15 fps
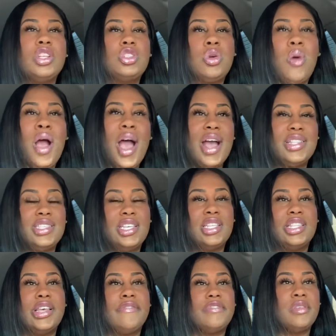try to
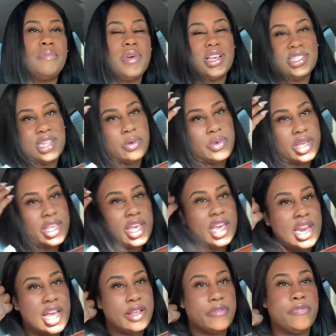live the best that we
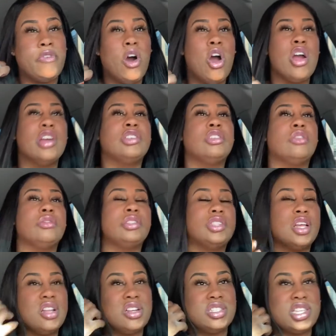can as far as those
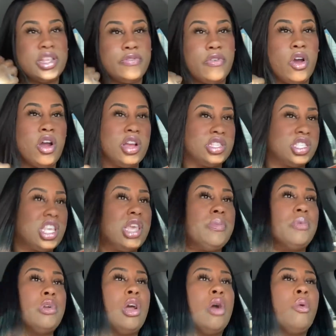standards, as far as
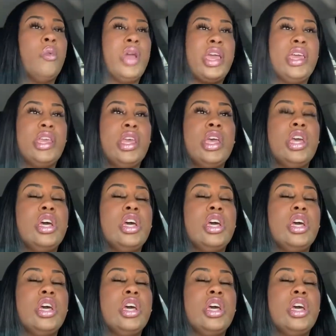keeping our weight